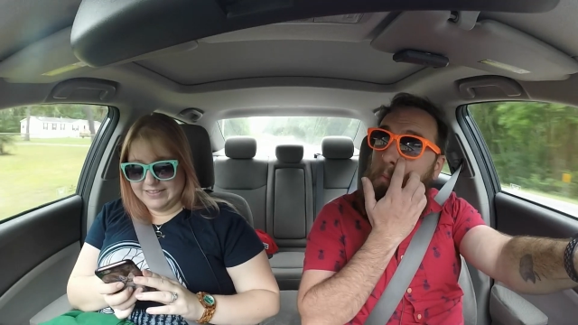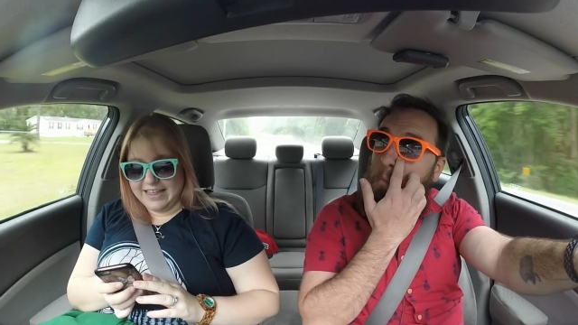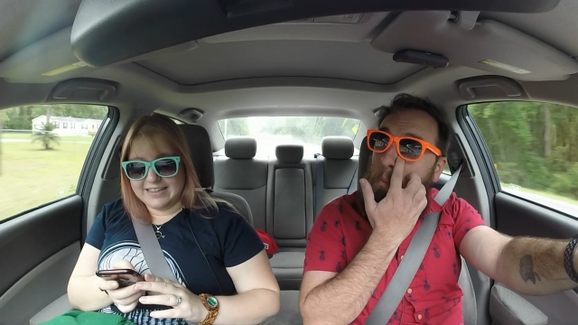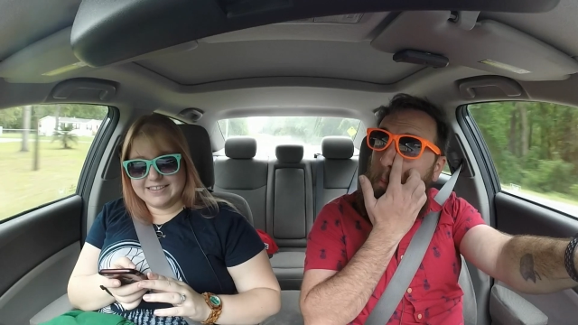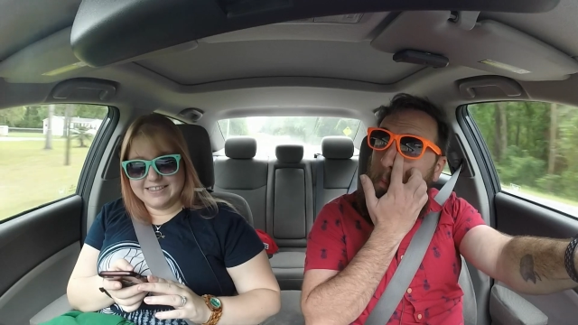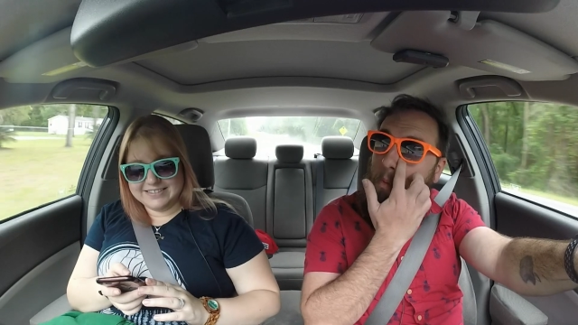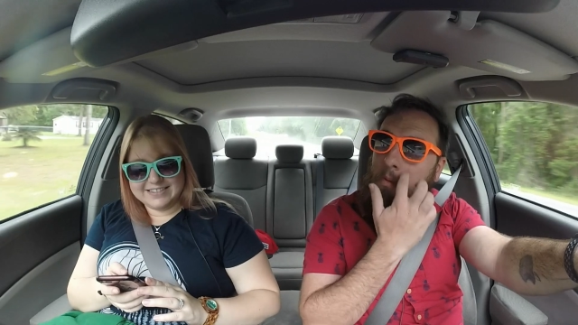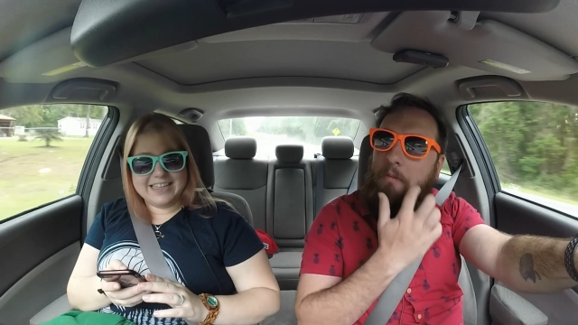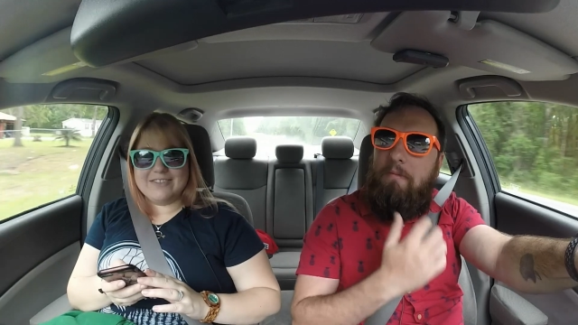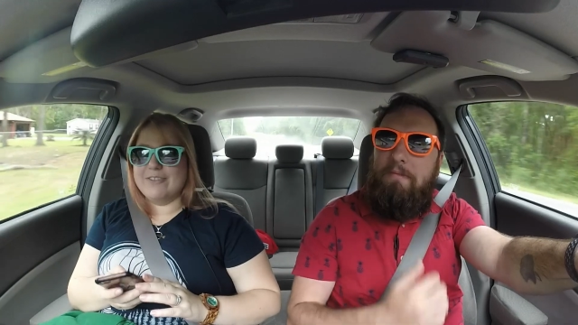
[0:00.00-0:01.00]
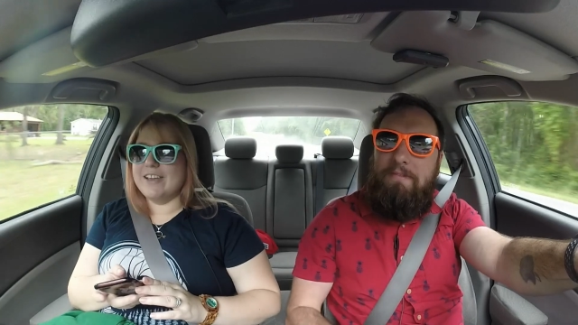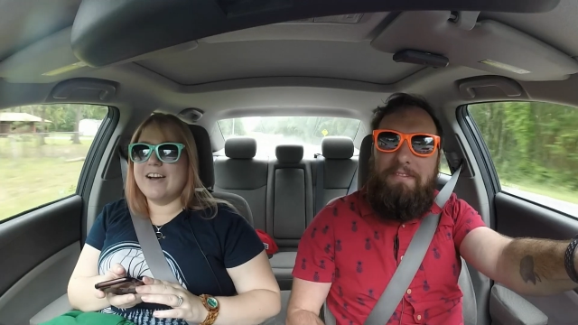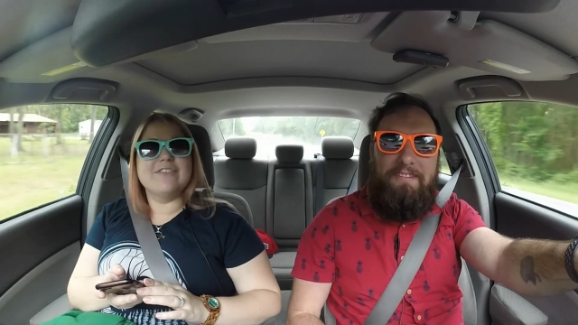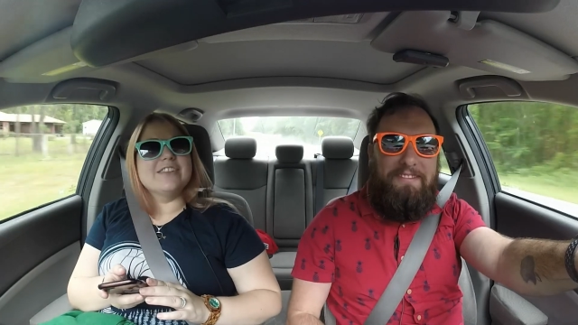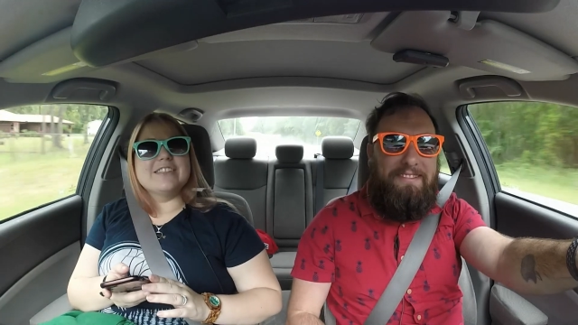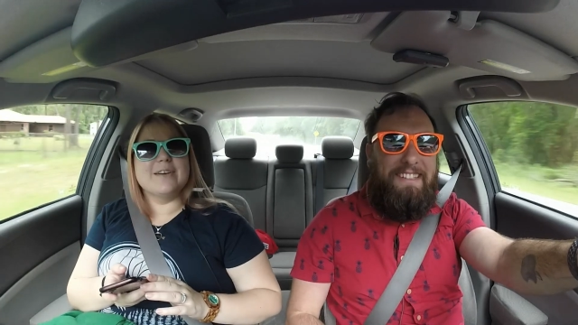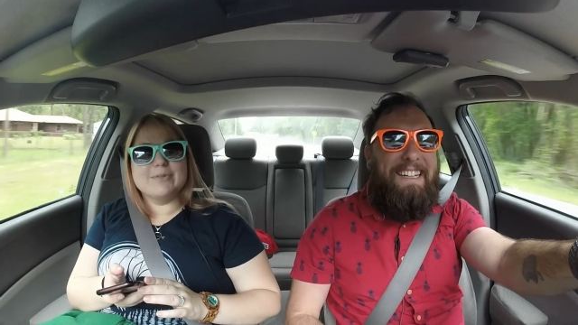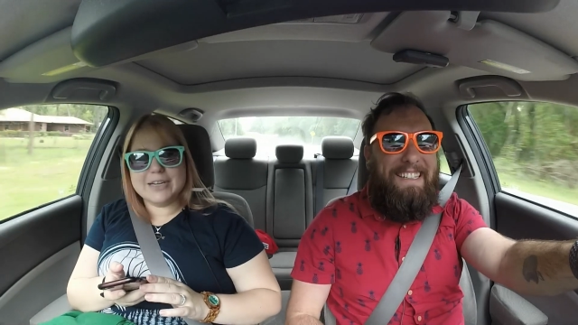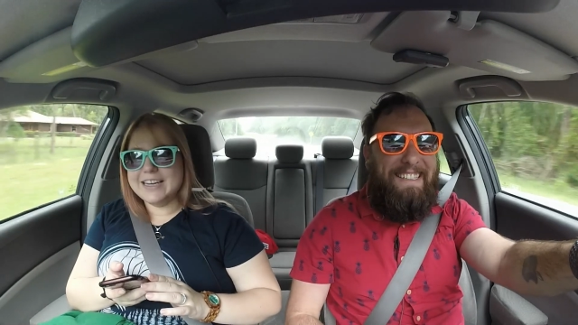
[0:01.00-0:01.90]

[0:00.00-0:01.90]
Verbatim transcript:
Speaker 1: That's it. That's what we got for the summary.